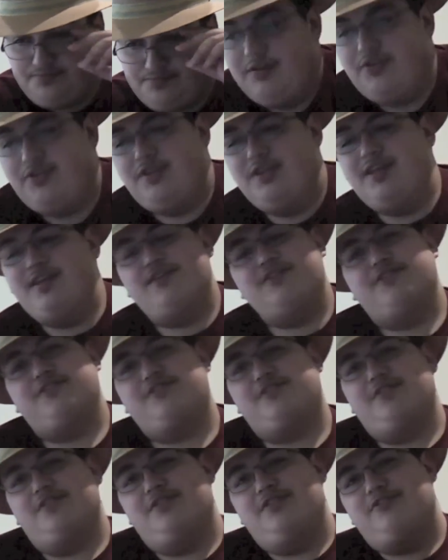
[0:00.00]
The thing
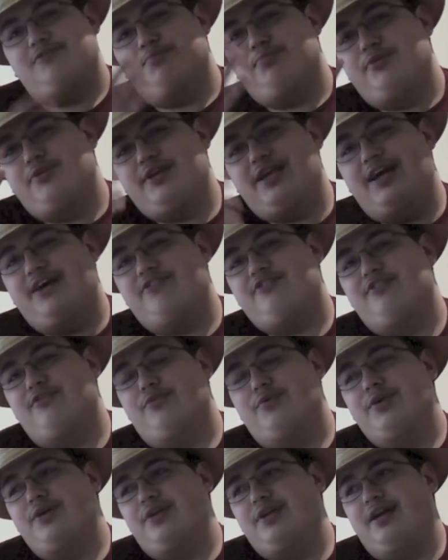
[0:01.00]
is, this book
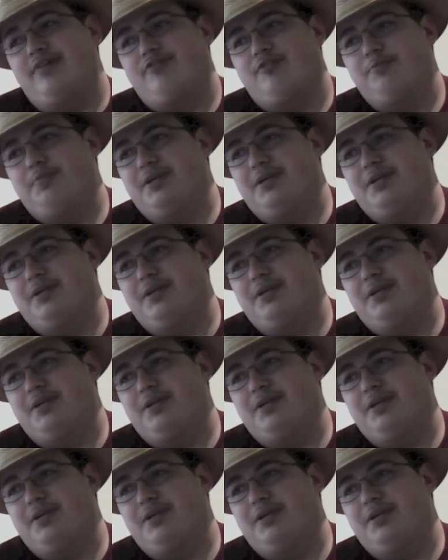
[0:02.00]
hasn't really ever